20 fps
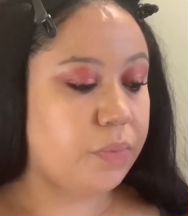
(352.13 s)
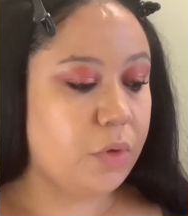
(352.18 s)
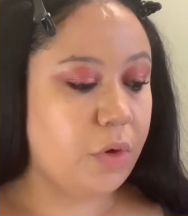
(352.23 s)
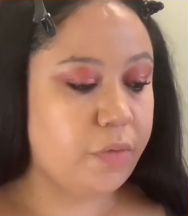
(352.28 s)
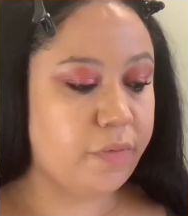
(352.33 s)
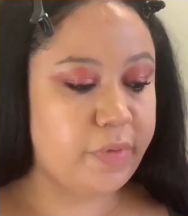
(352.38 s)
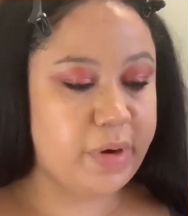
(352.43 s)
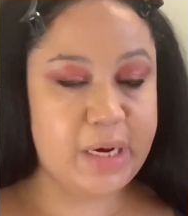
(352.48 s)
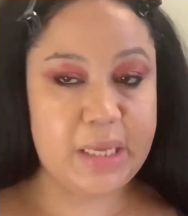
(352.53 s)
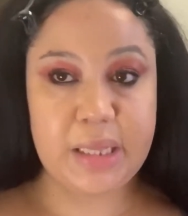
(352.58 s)

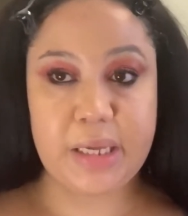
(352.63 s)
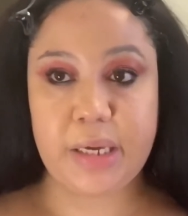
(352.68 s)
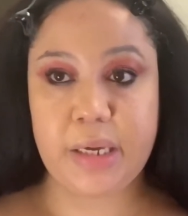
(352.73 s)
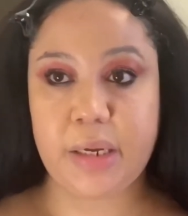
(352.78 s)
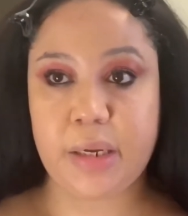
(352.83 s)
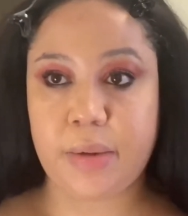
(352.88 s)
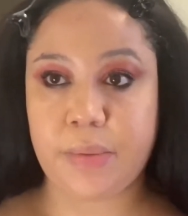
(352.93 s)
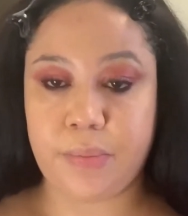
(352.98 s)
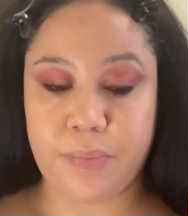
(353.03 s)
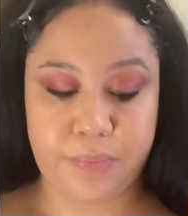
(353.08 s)
really,
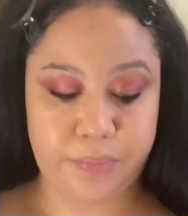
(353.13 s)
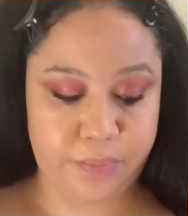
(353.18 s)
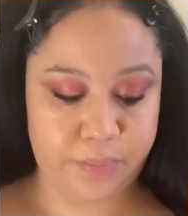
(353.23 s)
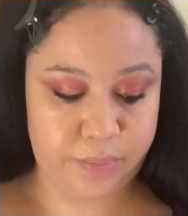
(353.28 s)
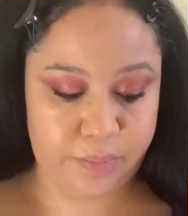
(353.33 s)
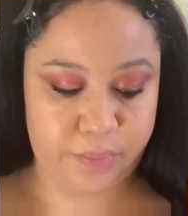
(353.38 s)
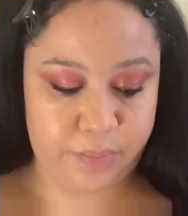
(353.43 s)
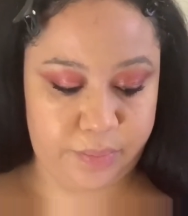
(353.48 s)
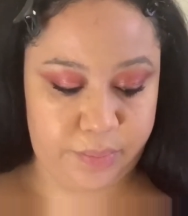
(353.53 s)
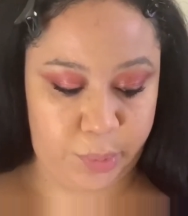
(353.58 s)

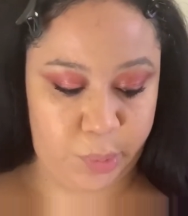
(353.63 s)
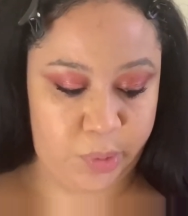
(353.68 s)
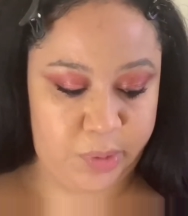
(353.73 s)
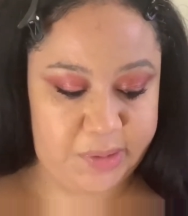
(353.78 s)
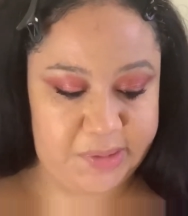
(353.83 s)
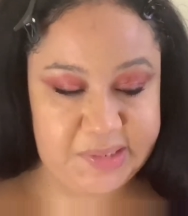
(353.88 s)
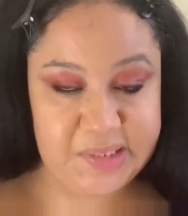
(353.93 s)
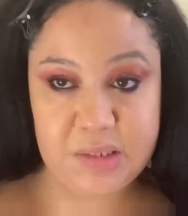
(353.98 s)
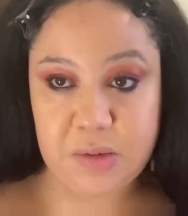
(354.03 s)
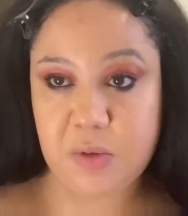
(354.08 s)
but it
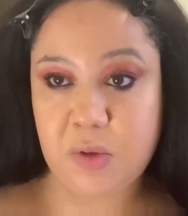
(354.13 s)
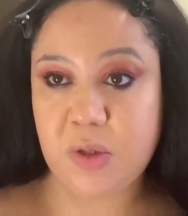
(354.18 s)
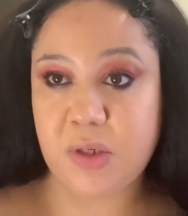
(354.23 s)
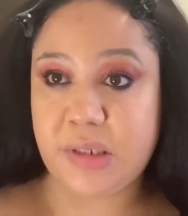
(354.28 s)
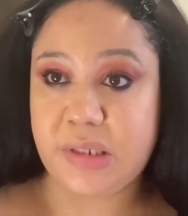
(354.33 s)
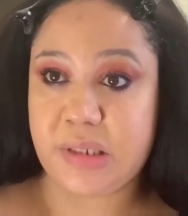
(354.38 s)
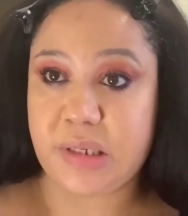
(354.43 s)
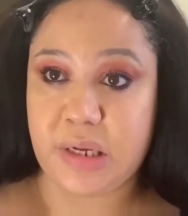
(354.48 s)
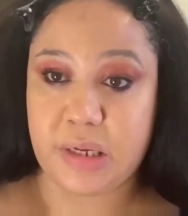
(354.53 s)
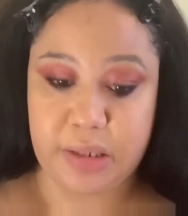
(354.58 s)
still looks
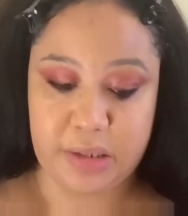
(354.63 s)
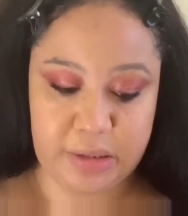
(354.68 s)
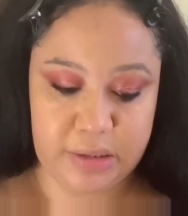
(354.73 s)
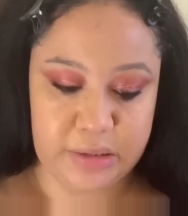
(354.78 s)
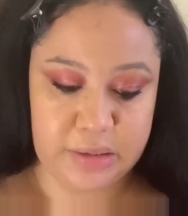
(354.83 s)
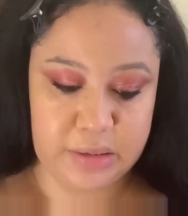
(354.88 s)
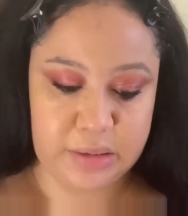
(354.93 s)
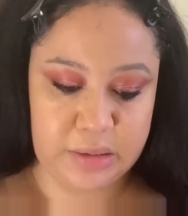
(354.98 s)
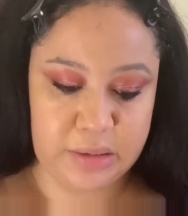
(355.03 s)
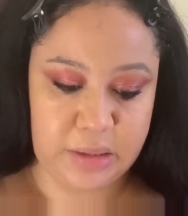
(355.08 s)

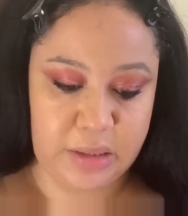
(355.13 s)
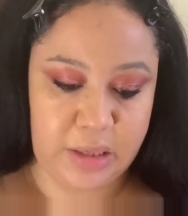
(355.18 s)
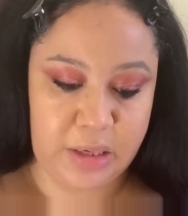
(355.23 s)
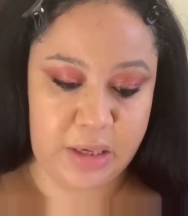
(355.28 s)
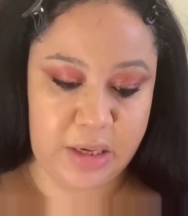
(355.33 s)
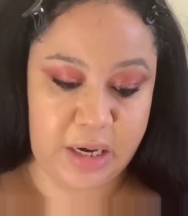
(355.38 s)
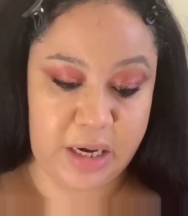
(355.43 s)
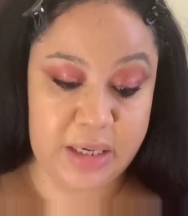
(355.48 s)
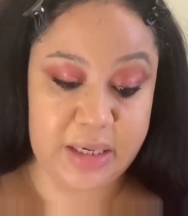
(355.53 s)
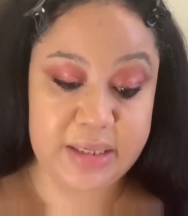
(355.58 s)
nice.
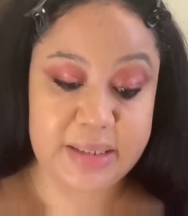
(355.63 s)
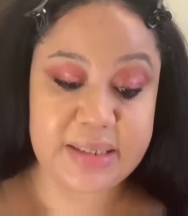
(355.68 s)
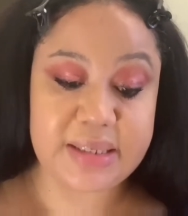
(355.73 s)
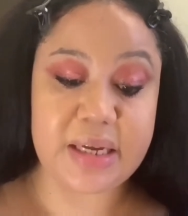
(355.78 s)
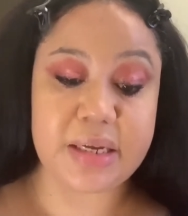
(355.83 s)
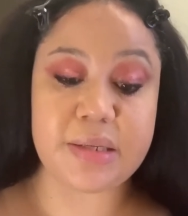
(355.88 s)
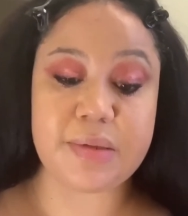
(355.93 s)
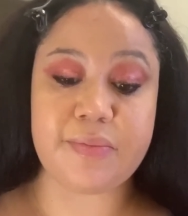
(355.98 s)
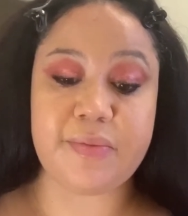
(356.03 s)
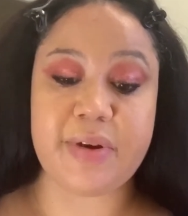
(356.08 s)
And it
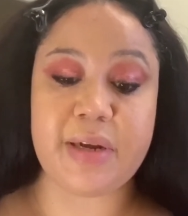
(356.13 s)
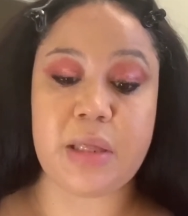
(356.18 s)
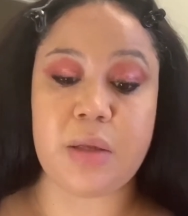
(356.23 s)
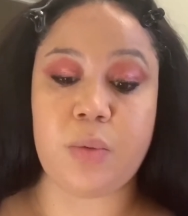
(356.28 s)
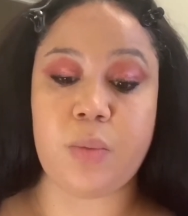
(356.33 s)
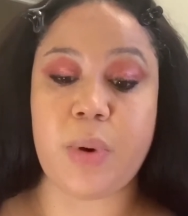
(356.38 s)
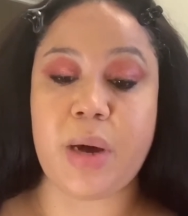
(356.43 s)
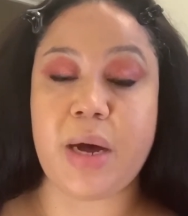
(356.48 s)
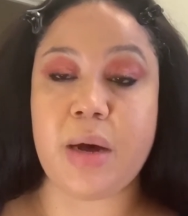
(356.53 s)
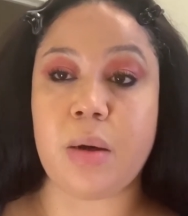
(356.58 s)
sets really
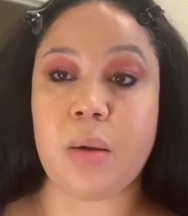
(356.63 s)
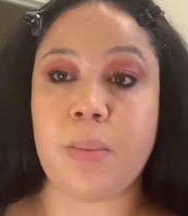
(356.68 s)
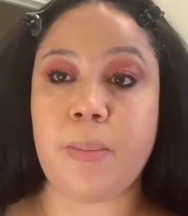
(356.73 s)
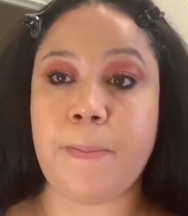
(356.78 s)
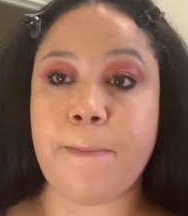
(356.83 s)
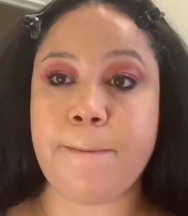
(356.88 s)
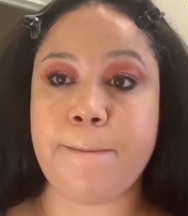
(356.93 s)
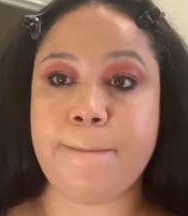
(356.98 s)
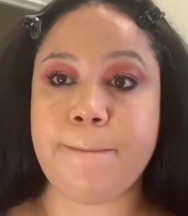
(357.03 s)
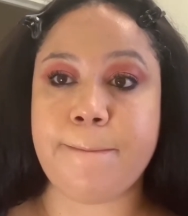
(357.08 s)
well.
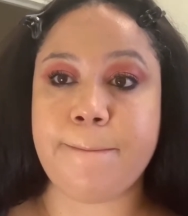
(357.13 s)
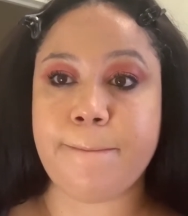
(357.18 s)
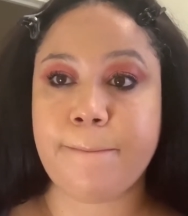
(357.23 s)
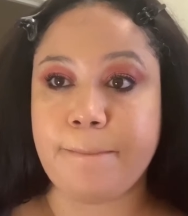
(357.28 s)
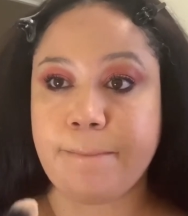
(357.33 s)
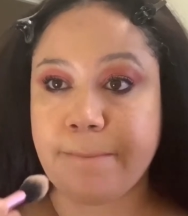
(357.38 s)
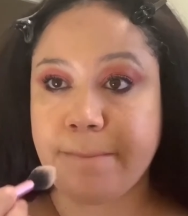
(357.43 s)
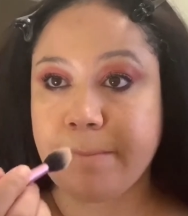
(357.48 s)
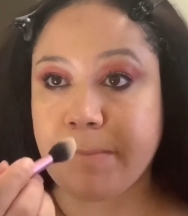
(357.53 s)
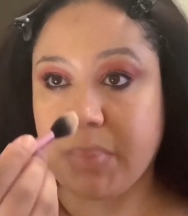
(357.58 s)

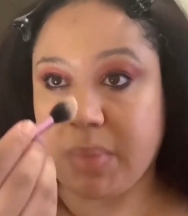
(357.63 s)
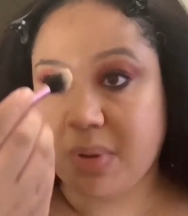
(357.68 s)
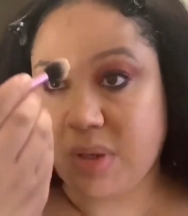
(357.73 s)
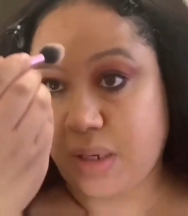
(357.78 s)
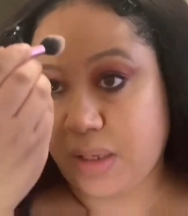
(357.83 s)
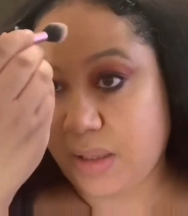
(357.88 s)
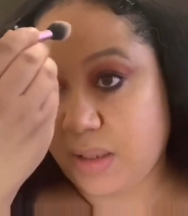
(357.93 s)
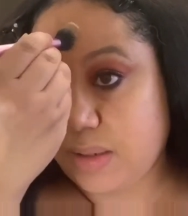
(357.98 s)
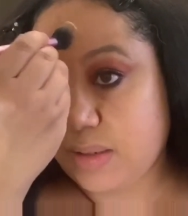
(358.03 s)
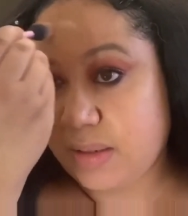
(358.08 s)
Okay,
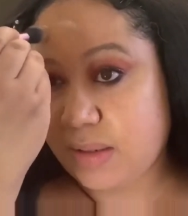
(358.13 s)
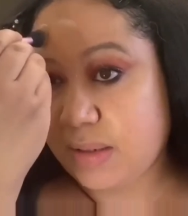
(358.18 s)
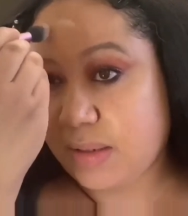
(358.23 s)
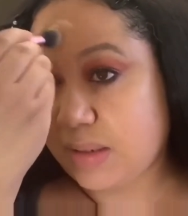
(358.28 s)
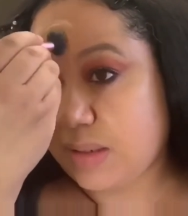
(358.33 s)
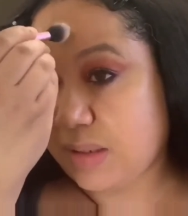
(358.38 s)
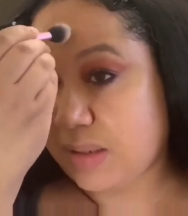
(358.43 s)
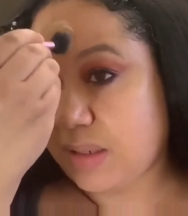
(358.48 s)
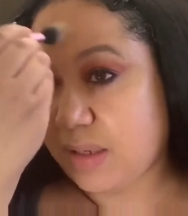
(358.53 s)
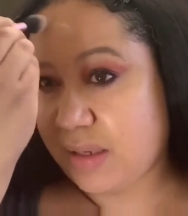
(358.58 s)
let's
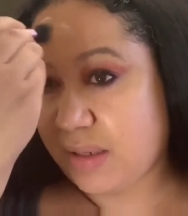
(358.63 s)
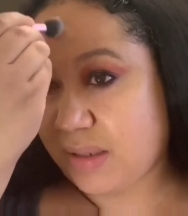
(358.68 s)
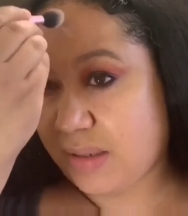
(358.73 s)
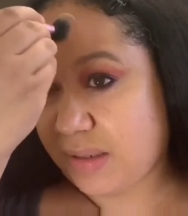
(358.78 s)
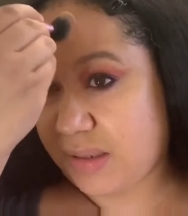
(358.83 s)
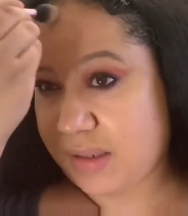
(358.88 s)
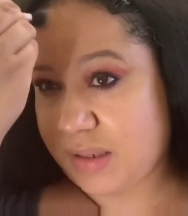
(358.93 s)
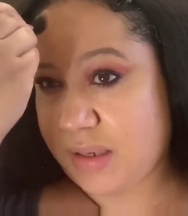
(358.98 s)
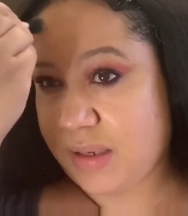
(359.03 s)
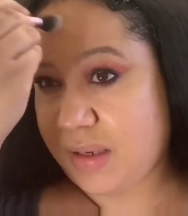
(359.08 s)
set
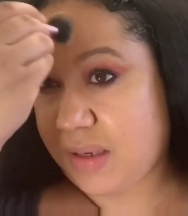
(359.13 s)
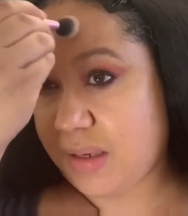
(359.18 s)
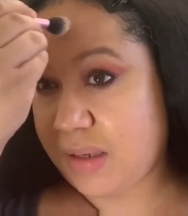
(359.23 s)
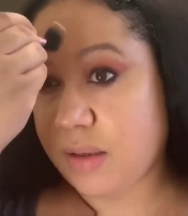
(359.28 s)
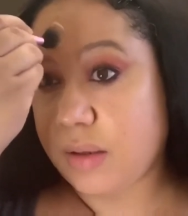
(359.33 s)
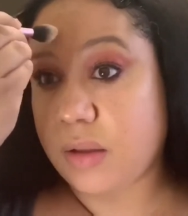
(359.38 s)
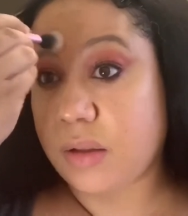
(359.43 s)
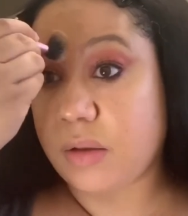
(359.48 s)
the